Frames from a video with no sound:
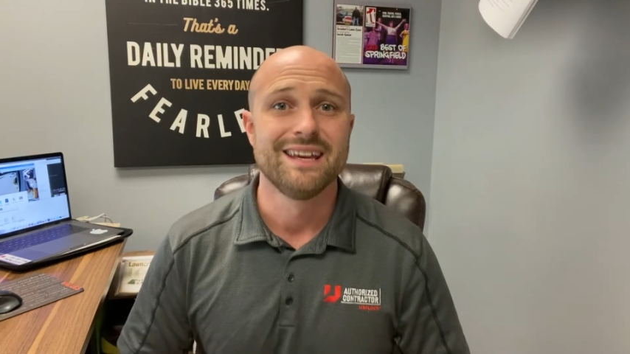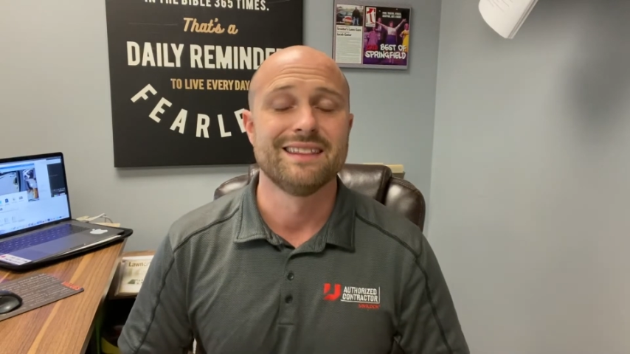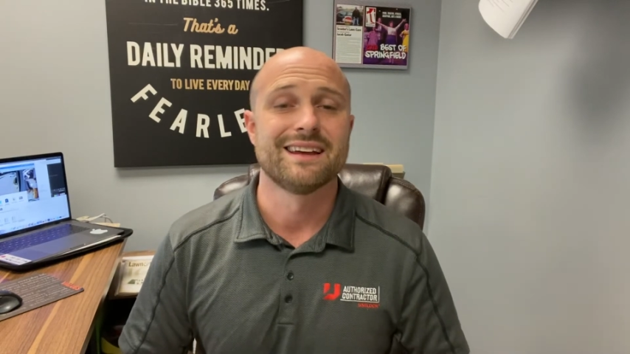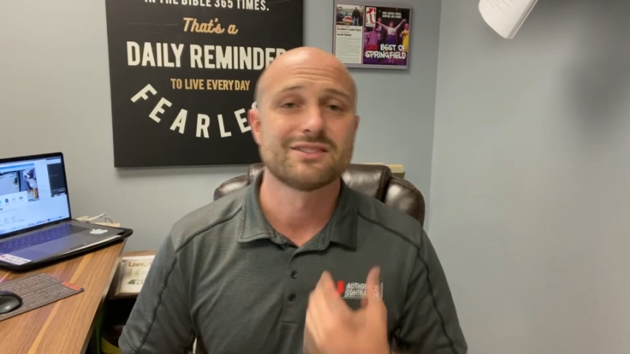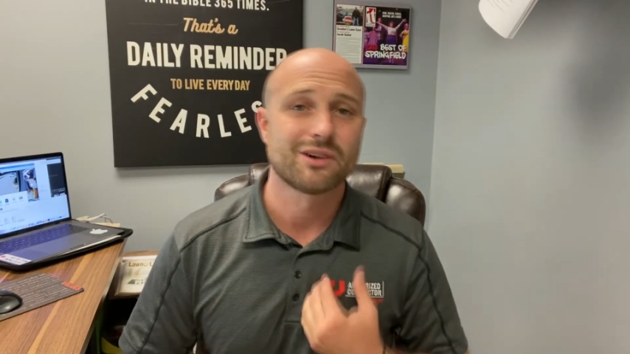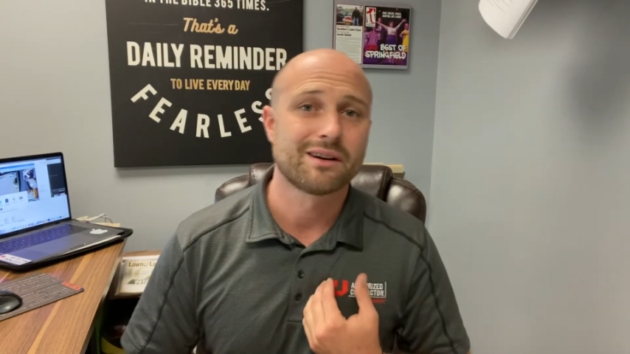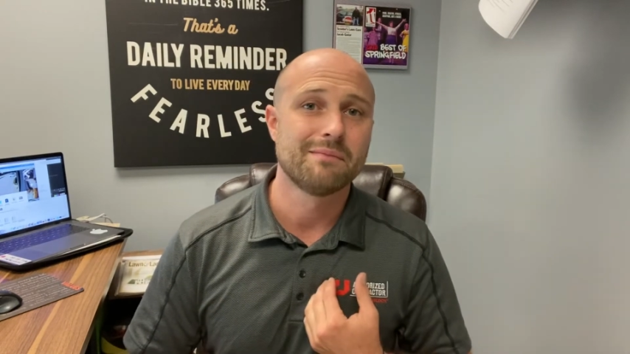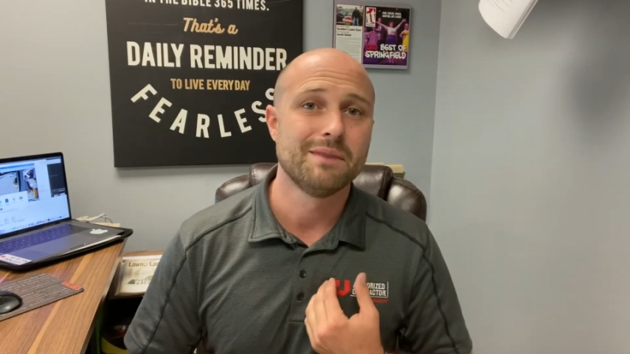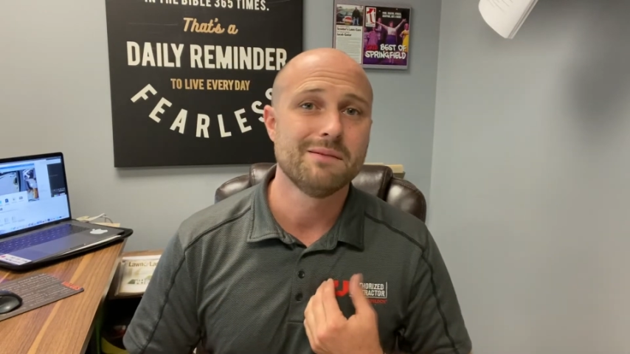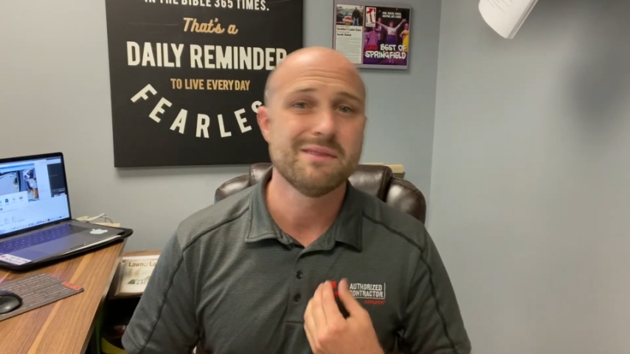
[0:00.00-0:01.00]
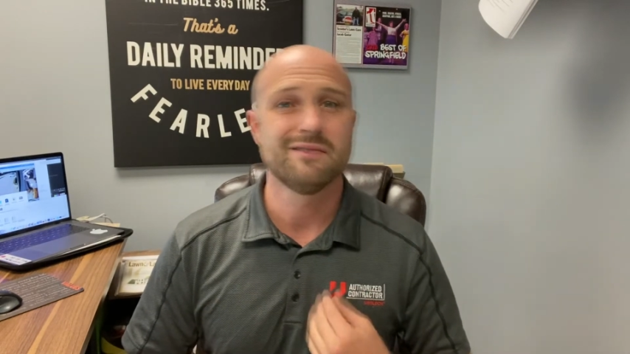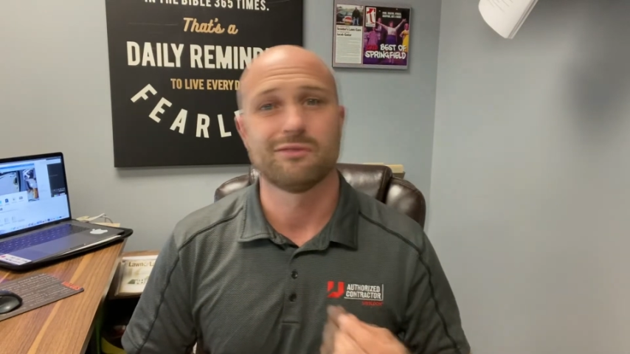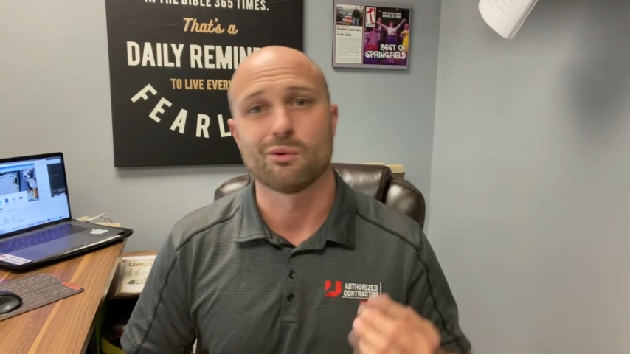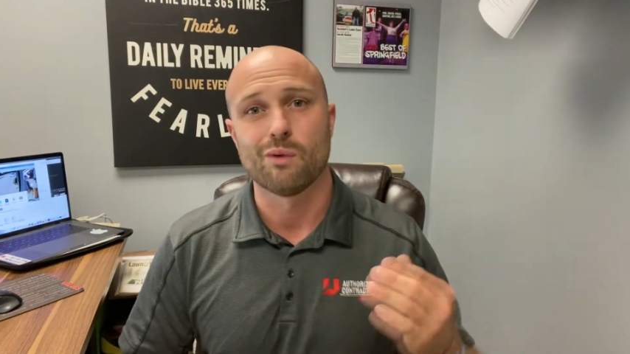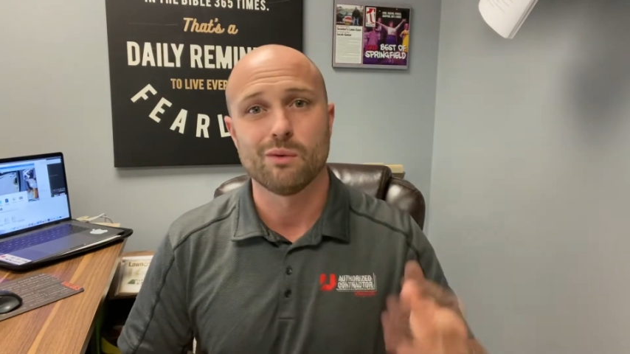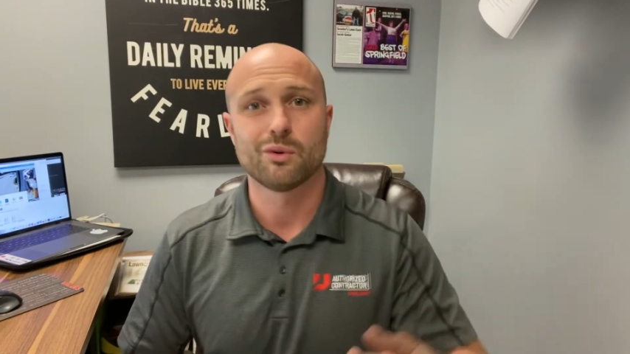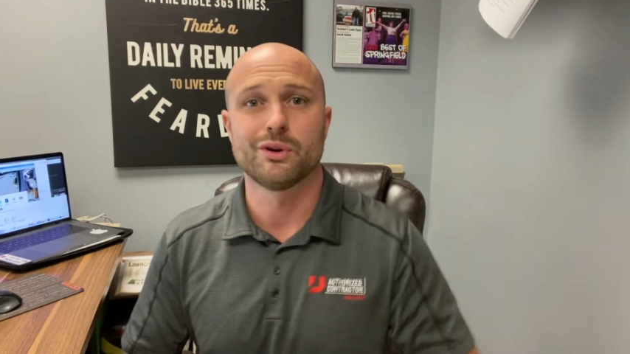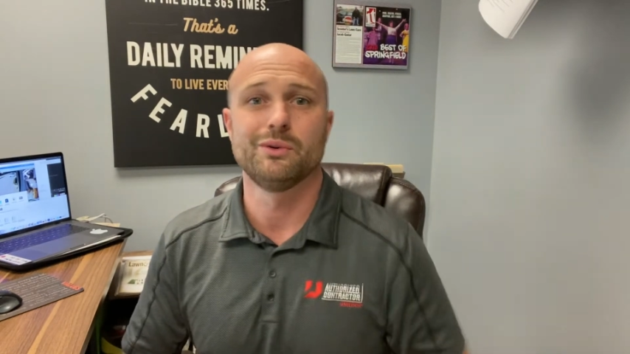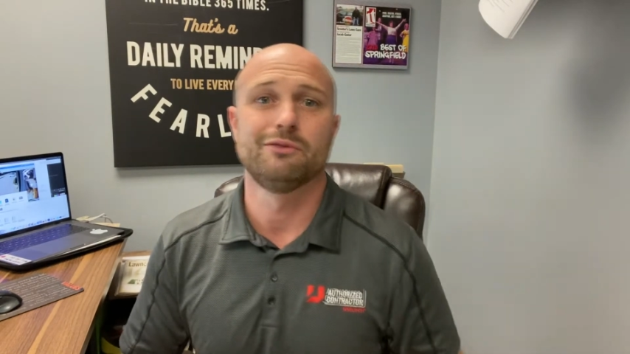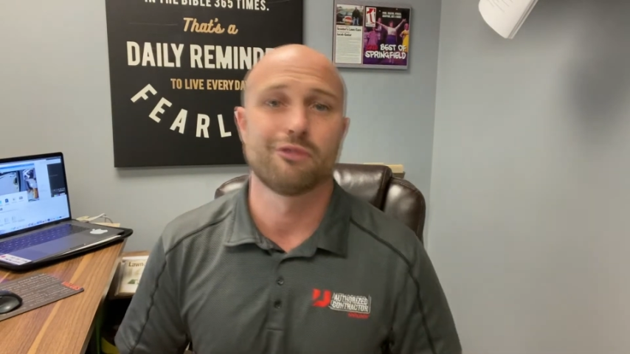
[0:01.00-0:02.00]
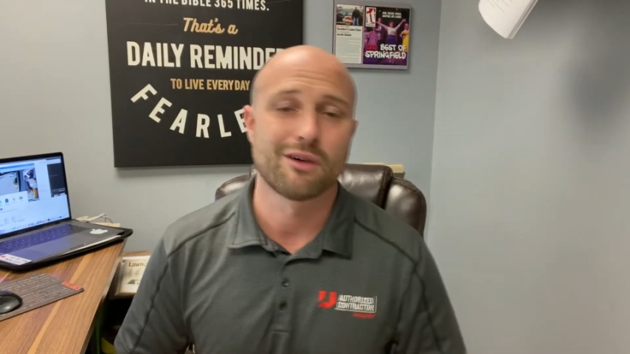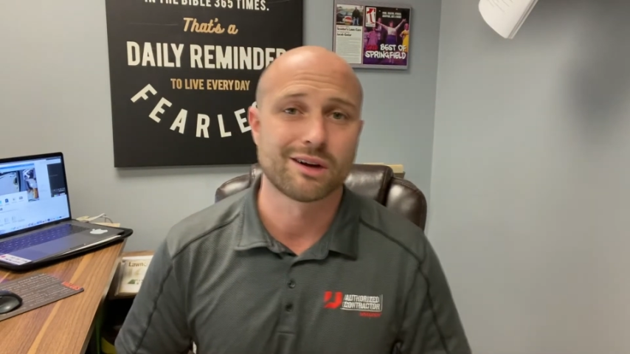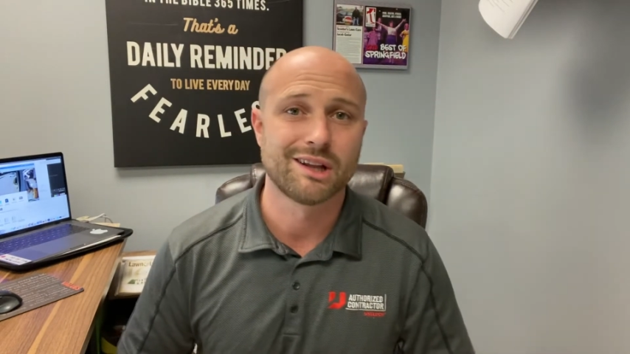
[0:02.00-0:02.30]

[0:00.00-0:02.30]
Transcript: And that's our commitment for what we're doing for our